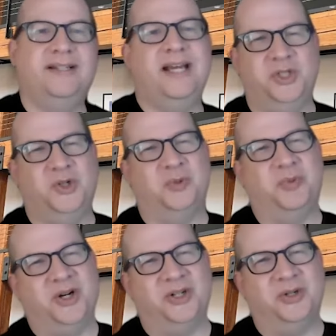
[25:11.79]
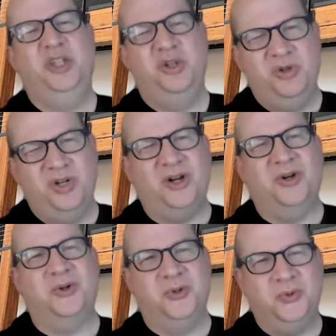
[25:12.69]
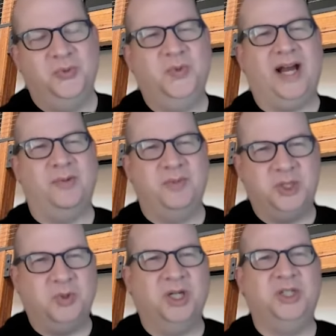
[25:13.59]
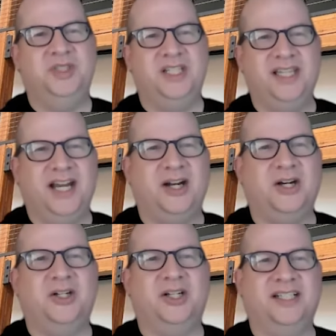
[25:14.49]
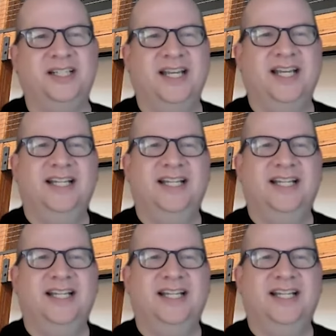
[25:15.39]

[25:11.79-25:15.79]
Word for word: Because when you're a partner, you know how much work you did there, and